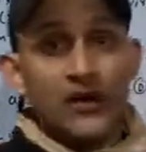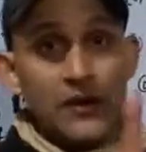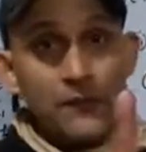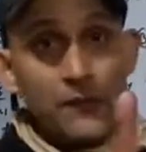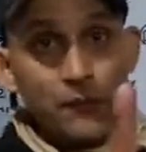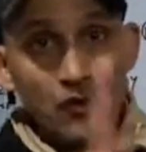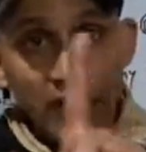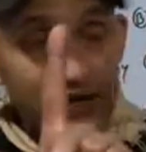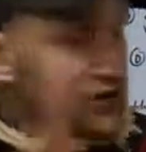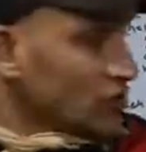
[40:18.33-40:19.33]
If you put
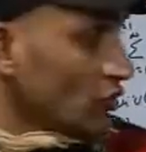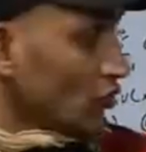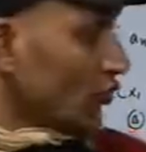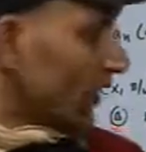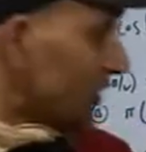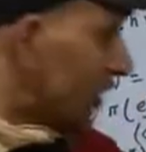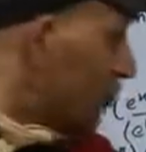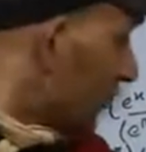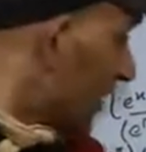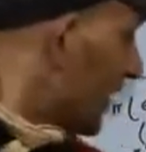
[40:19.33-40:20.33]
n is equal to 1, then you
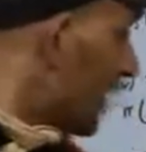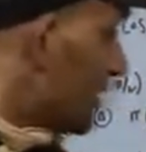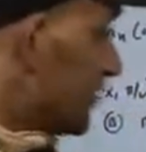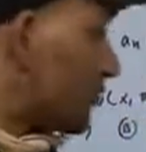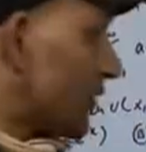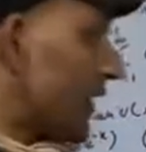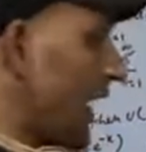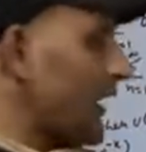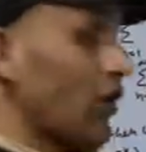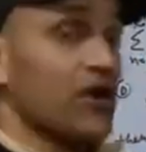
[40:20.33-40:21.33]
can get this one,
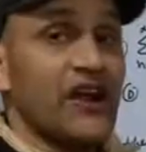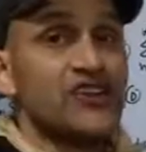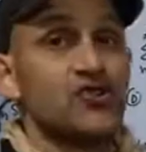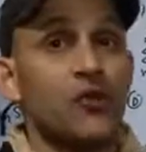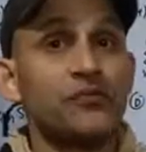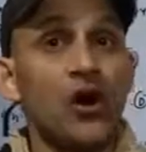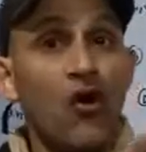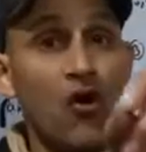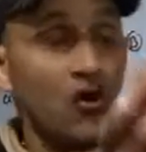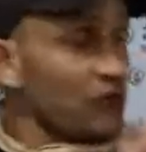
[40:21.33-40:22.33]
and rest of the
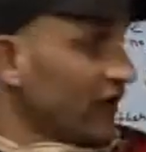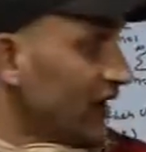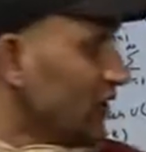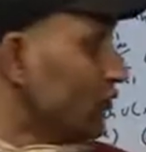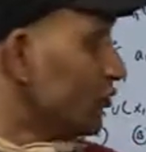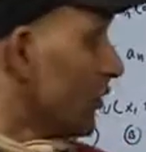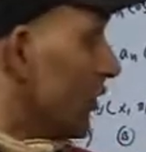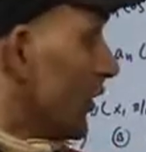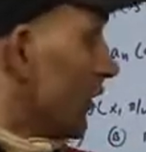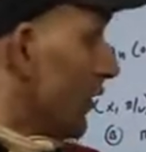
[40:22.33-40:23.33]
all value
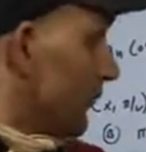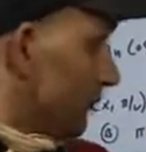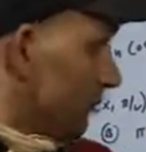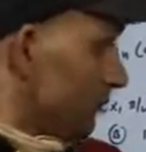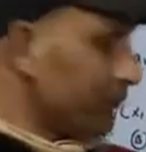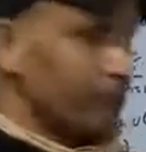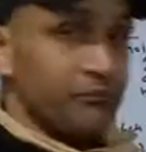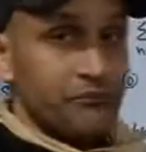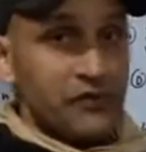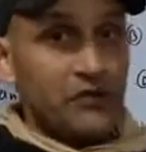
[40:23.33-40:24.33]

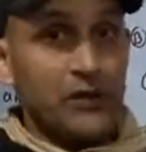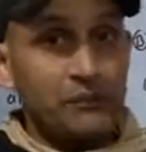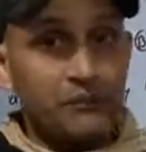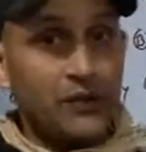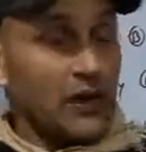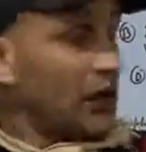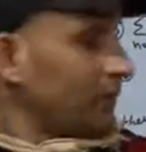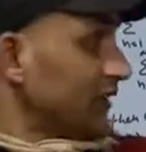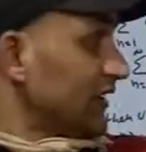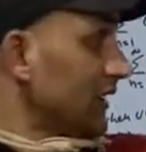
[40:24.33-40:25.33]
p1,
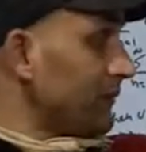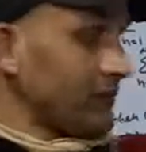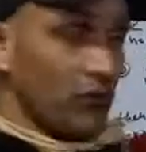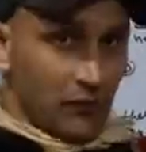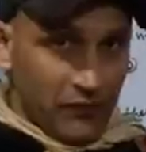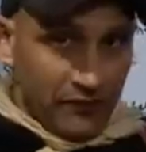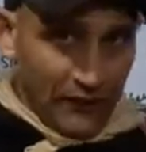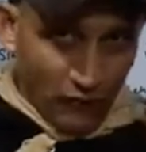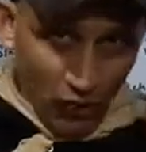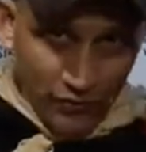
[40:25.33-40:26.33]
p3, p4,
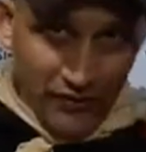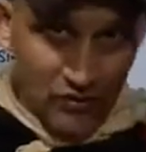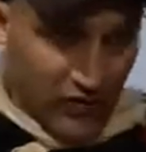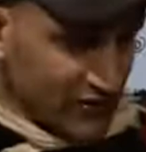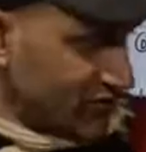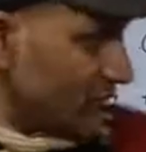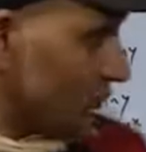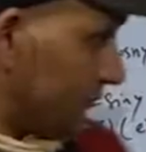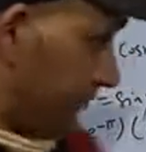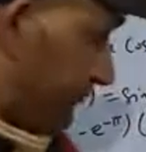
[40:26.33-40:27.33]
p5 all value are 0.